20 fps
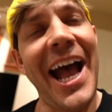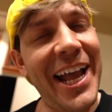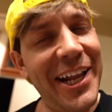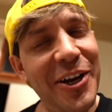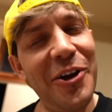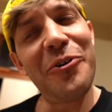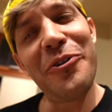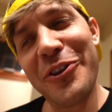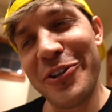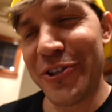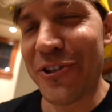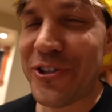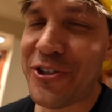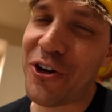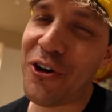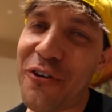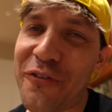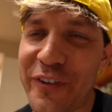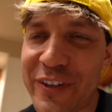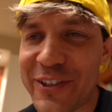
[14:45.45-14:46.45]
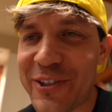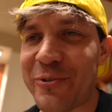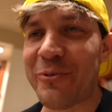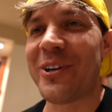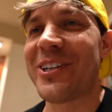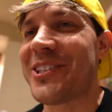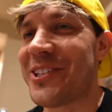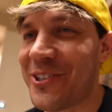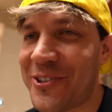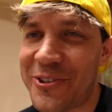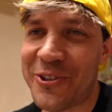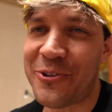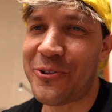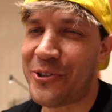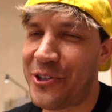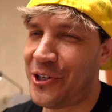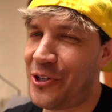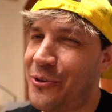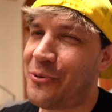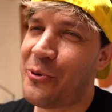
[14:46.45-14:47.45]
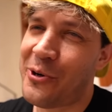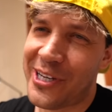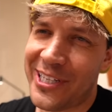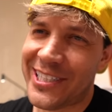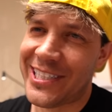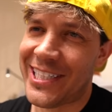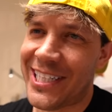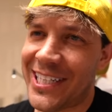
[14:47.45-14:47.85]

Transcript: I know the service wasn't too good, was